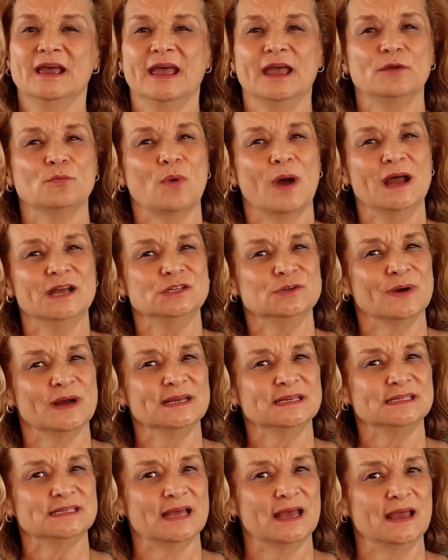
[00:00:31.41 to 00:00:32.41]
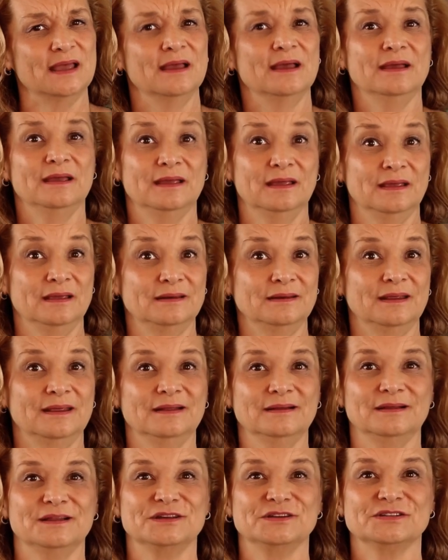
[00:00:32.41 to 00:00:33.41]
And why do I say in
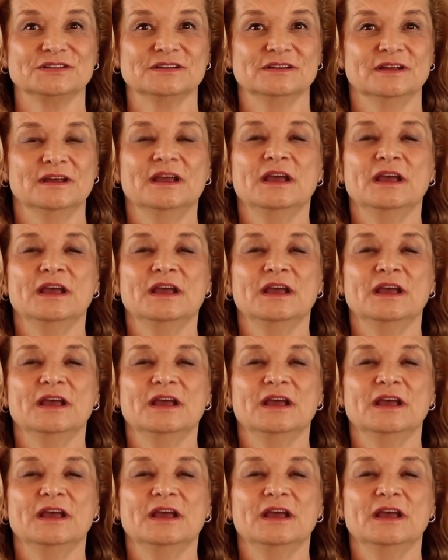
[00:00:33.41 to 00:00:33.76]
English?